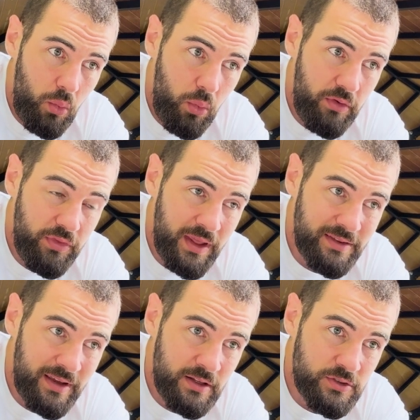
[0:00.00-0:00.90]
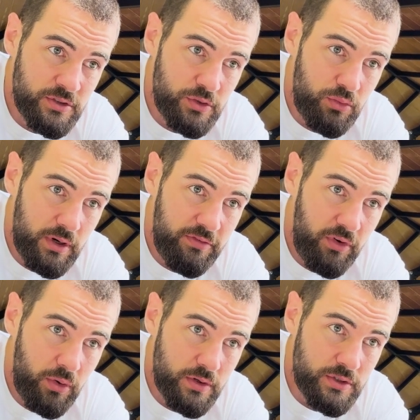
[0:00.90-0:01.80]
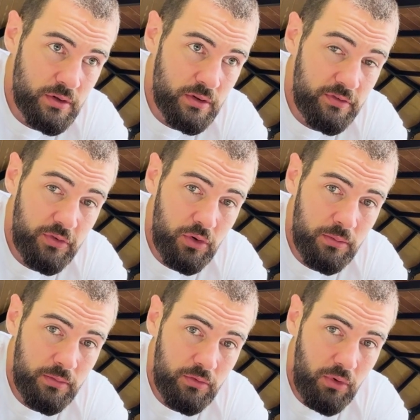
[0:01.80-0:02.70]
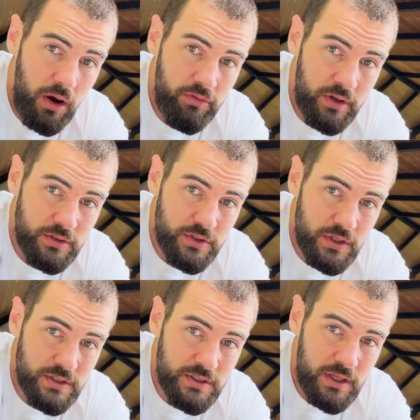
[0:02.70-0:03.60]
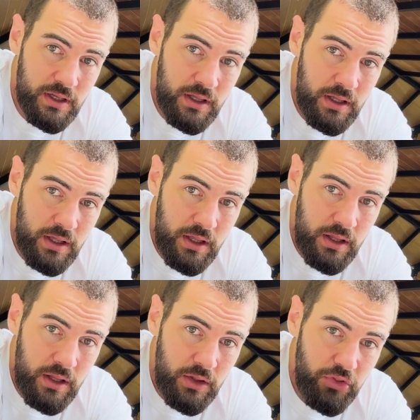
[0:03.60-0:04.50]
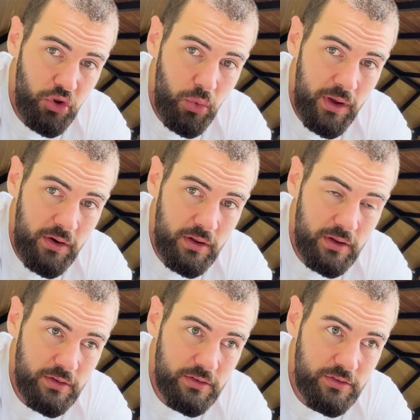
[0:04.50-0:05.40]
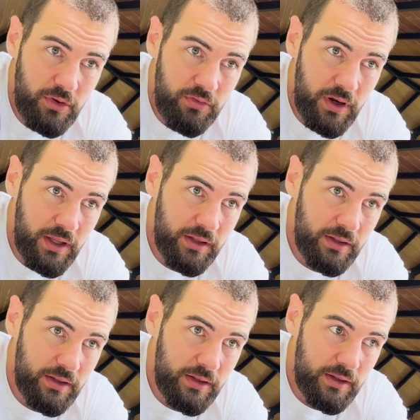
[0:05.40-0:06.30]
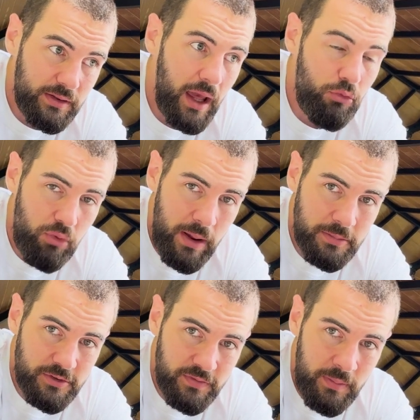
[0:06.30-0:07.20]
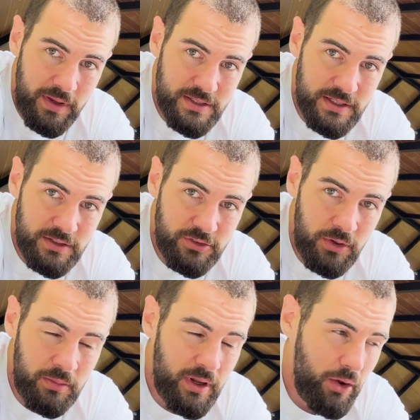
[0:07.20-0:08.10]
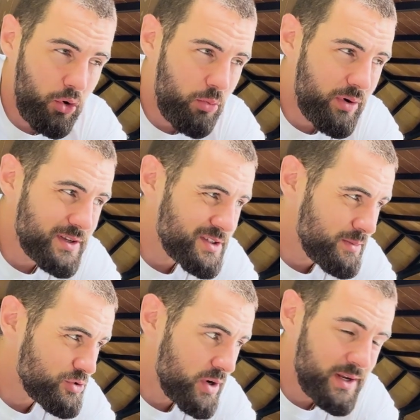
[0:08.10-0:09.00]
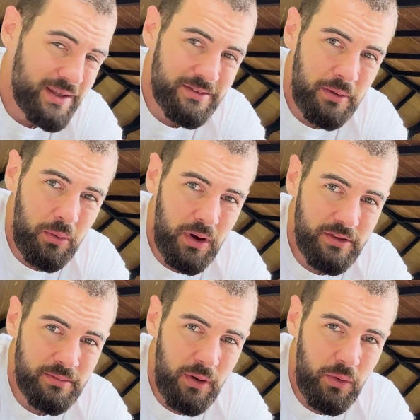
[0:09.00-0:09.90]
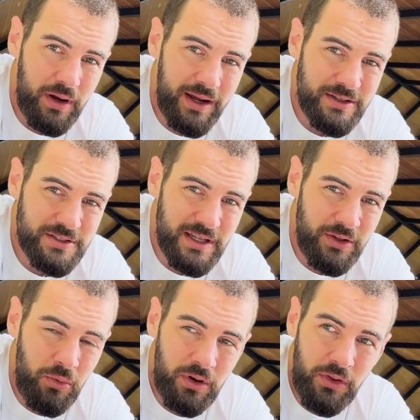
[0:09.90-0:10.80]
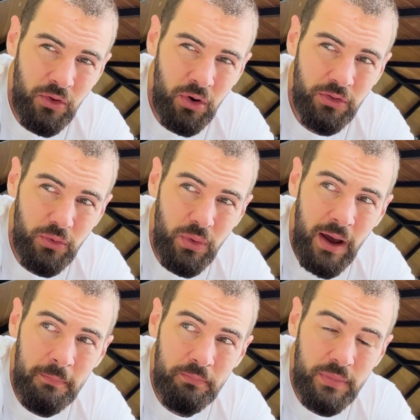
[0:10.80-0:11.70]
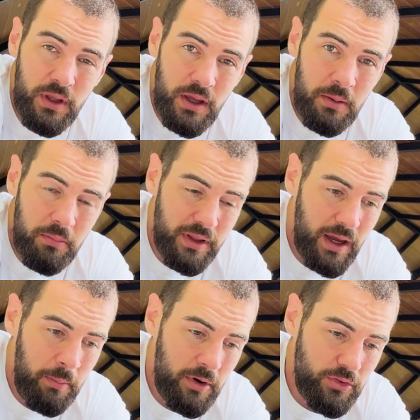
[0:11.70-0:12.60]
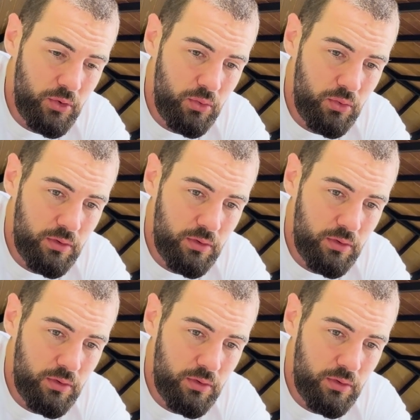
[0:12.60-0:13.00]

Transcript: with the intention to really focus on the form rather than just do it to fucking get reps, if that makes sense. So I'm going to incorporate some training into my into my workout. So I don't want to not do that. But yeah, I'm going to do